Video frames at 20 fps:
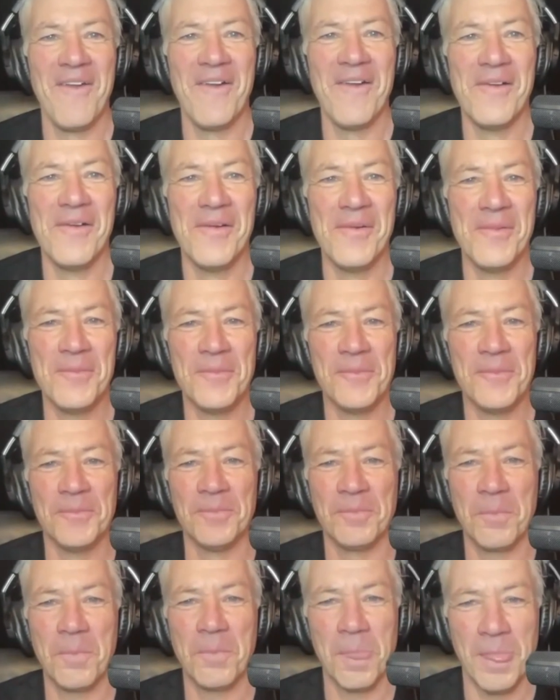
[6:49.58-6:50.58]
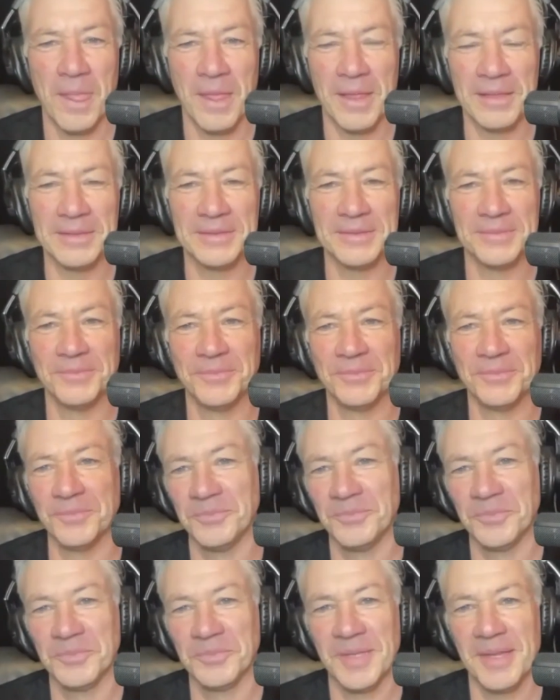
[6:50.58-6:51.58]
I, I would say that I
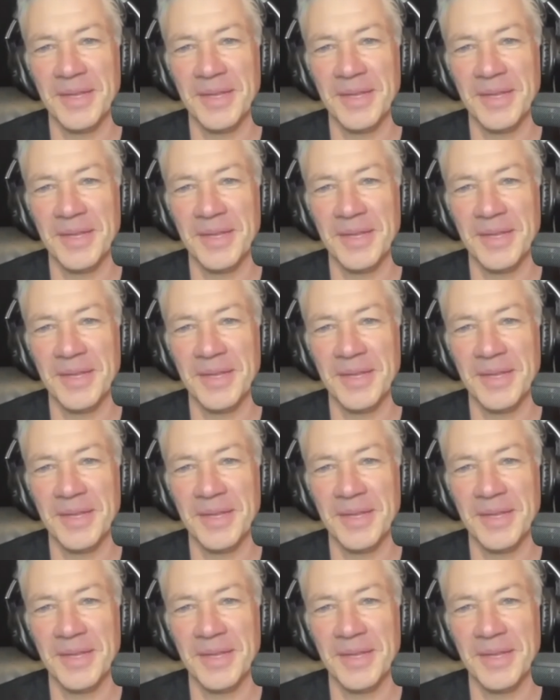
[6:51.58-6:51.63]
spend